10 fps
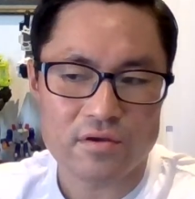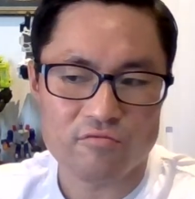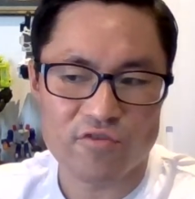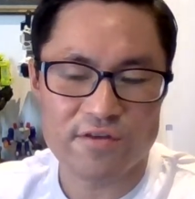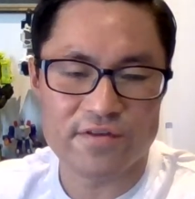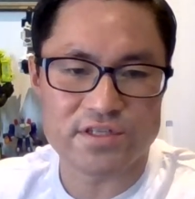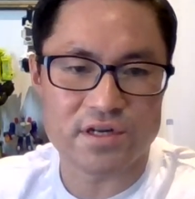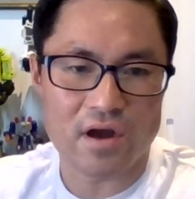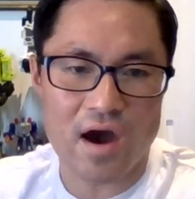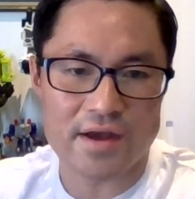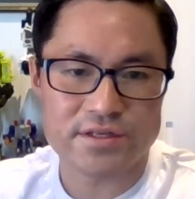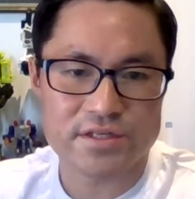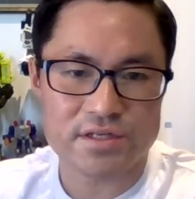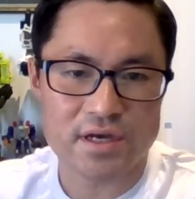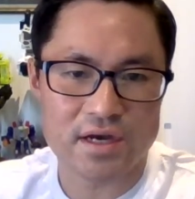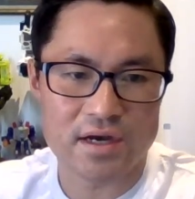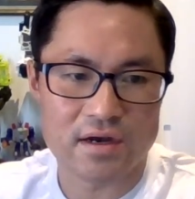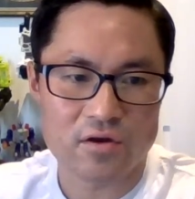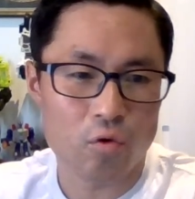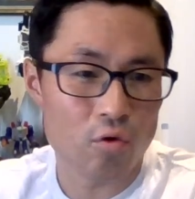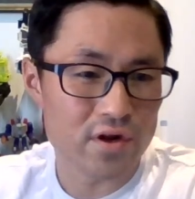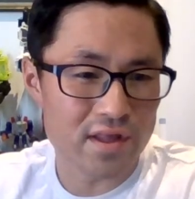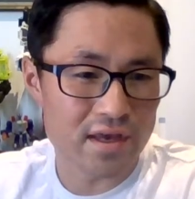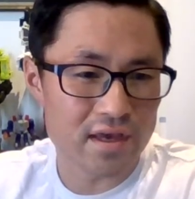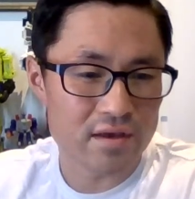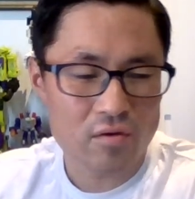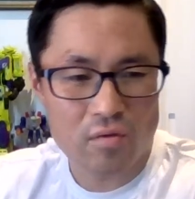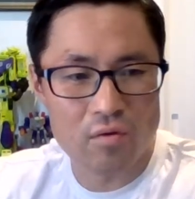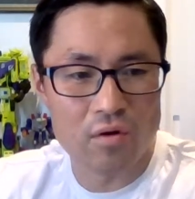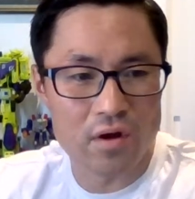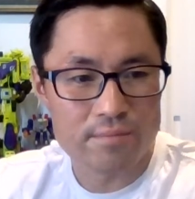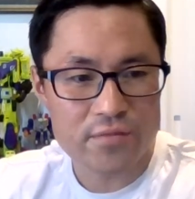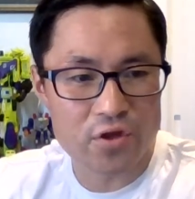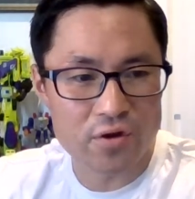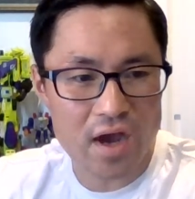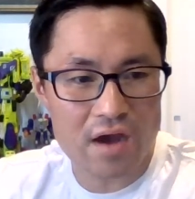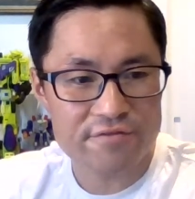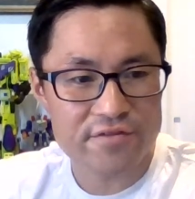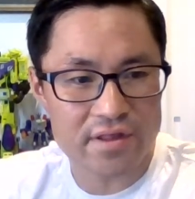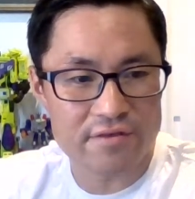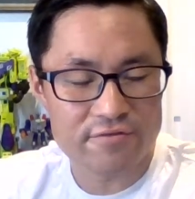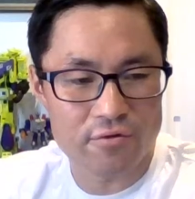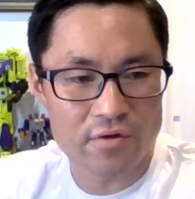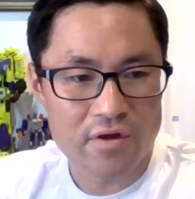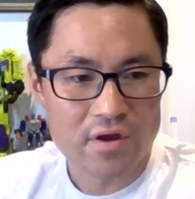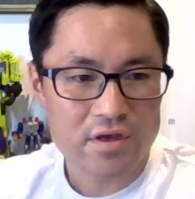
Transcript: revisit ICE quarterly or half yearly for